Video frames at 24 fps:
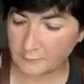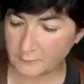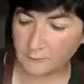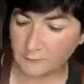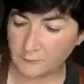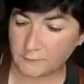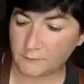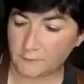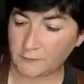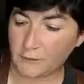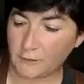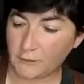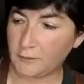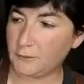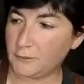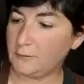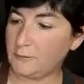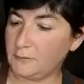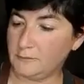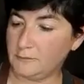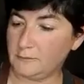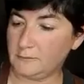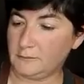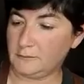So
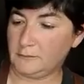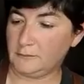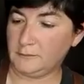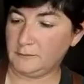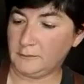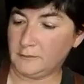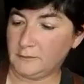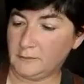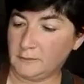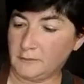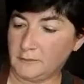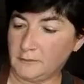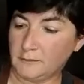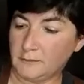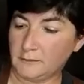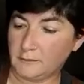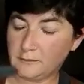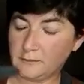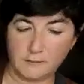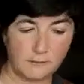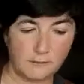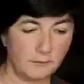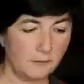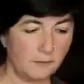
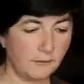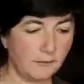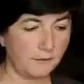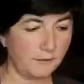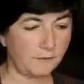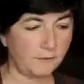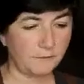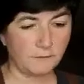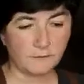nice